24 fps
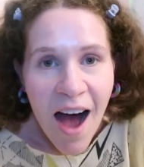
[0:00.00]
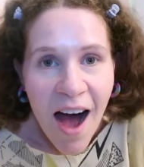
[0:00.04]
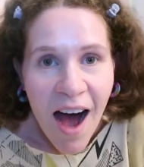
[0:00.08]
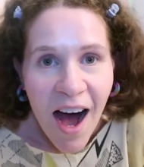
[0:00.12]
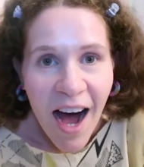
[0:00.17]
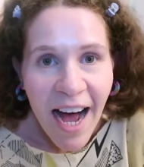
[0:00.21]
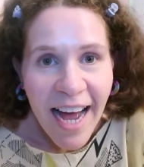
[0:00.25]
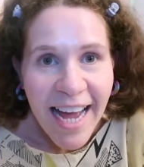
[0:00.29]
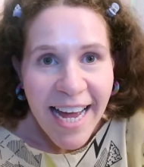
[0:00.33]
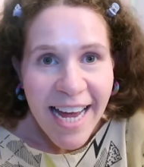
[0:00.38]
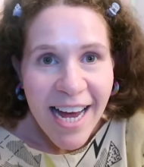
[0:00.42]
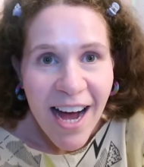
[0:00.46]

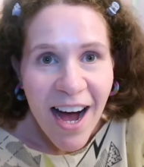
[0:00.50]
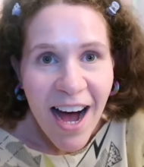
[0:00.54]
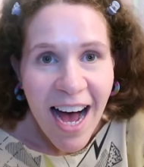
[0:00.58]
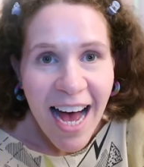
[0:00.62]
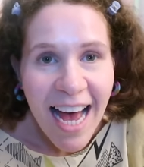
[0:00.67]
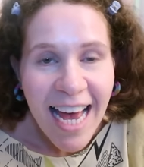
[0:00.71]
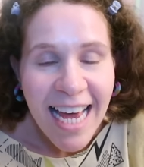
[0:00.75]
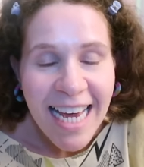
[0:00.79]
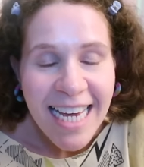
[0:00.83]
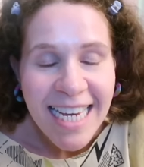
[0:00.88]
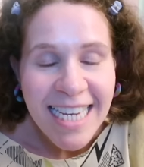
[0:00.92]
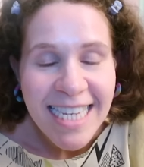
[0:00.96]
Hi
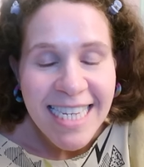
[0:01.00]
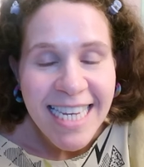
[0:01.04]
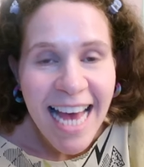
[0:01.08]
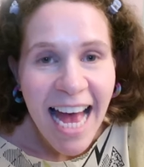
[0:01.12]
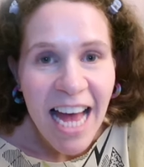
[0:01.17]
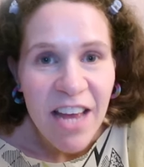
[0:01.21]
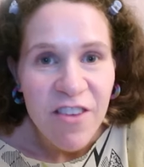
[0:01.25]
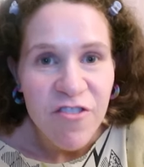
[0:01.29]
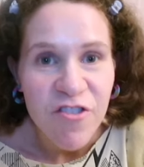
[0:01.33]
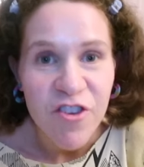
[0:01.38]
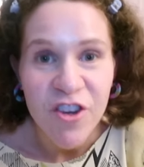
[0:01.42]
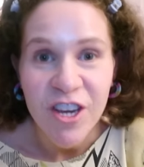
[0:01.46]
guys,
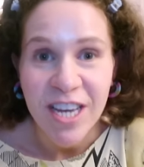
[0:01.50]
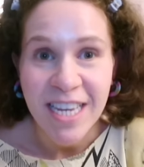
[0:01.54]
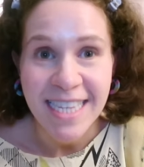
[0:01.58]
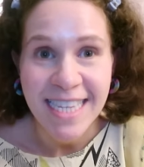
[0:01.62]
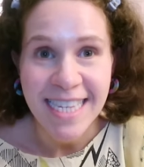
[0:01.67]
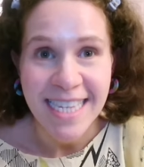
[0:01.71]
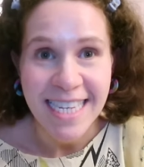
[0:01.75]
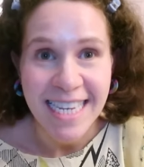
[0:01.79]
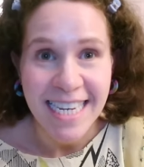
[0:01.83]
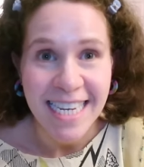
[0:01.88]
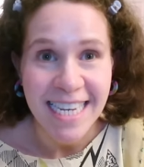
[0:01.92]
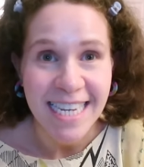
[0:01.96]
as you can
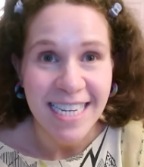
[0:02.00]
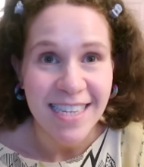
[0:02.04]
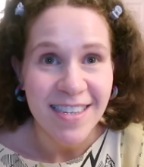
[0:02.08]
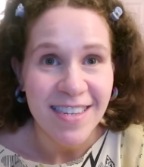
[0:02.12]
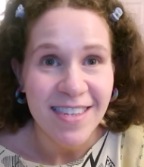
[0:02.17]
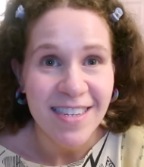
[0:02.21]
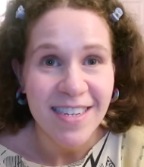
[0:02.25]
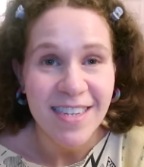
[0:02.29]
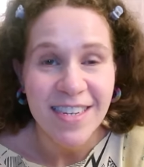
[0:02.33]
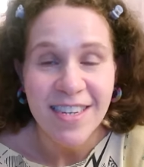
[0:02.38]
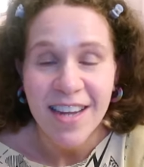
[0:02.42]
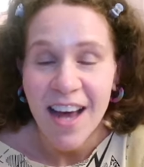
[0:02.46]
see,
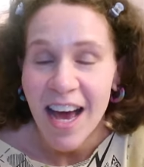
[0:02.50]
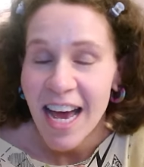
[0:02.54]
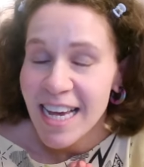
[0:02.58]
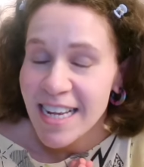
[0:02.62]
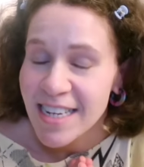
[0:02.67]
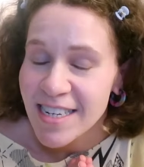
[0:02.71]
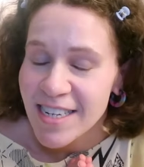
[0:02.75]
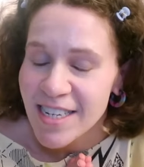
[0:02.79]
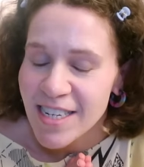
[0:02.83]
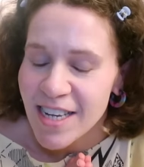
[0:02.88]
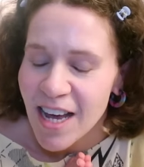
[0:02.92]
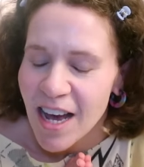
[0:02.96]
it's
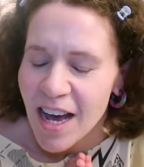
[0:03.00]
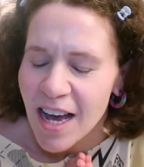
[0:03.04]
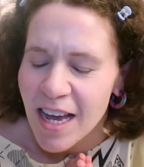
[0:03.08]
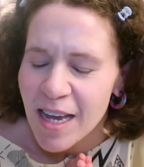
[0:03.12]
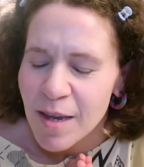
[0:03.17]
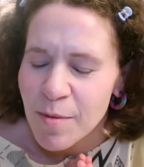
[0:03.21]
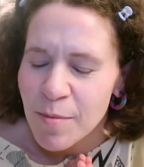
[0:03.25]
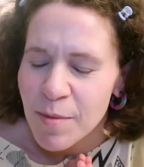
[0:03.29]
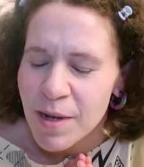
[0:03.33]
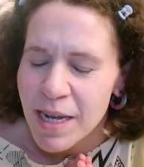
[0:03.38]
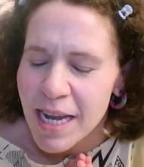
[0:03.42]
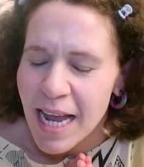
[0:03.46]
night
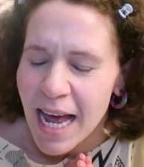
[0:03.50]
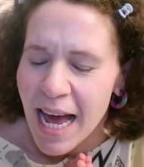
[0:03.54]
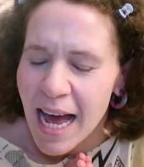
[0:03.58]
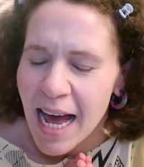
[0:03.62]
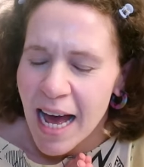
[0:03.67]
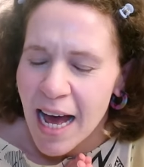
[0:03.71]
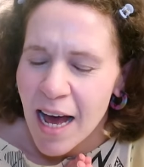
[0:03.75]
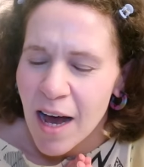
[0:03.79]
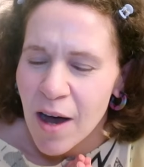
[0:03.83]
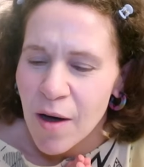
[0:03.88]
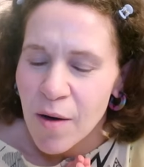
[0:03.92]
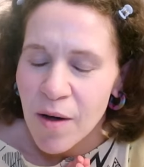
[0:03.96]
time
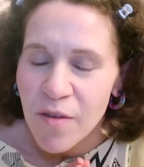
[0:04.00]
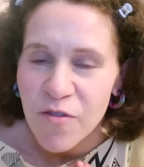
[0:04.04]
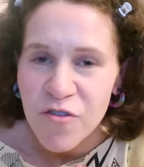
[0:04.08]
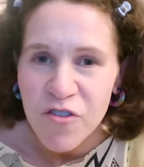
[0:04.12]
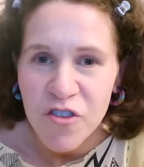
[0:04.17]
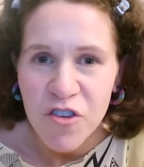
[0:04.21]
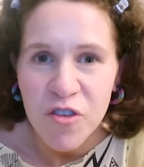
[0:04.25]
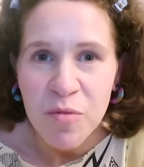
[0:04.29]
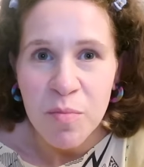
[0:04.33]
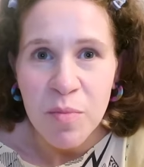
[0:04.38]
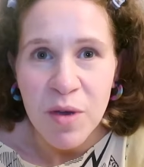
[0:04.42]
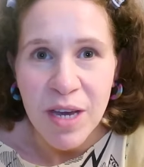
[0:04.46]
now. I've
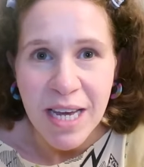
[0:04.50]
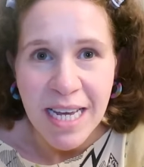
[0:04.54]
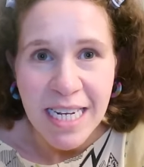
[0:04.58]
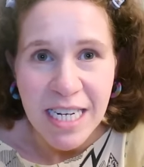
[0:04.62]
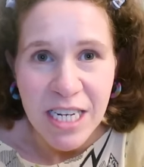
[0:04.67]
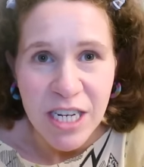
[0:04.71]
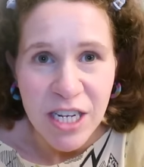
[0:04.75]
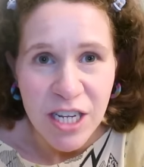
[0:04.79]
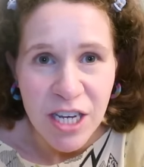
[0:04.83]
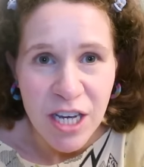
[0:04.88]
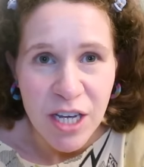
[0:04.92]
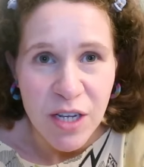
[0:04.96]
just put
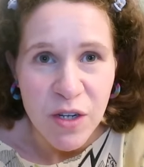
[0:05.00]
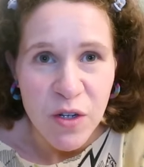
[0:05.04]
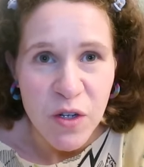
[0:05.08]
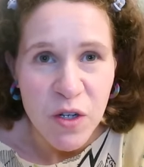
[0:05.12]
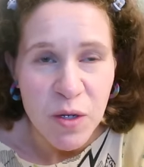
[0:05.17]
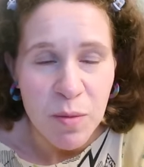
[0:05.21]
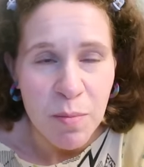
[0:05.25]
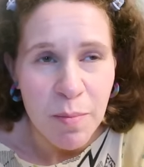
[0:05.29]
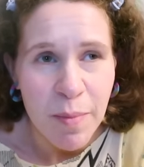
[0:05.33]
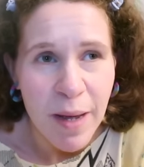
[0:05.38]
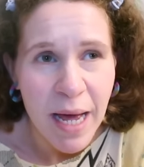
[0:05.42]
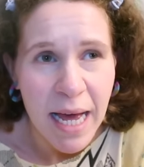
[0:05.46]
Indigo to
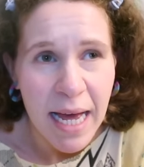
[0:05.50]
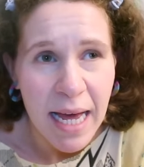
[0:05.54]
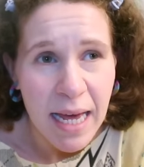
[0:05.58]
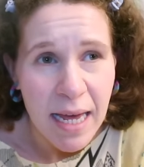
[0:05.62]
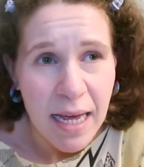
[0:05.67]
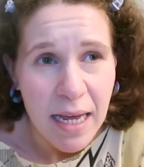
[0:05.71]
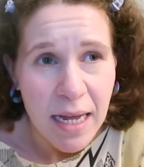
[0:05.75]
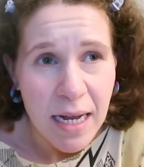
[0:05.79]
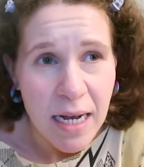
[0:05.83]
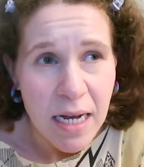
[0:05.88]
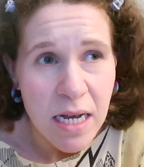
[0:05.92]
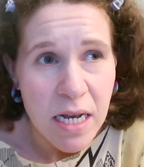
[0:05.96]

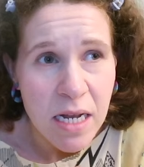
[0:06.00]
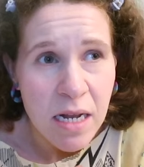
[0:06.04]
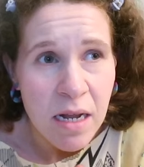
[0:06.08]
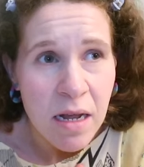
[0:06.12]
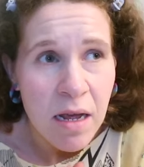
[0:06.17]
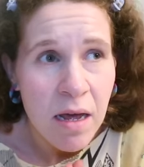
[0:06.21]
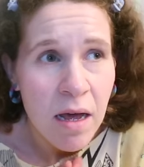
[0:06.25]
bed.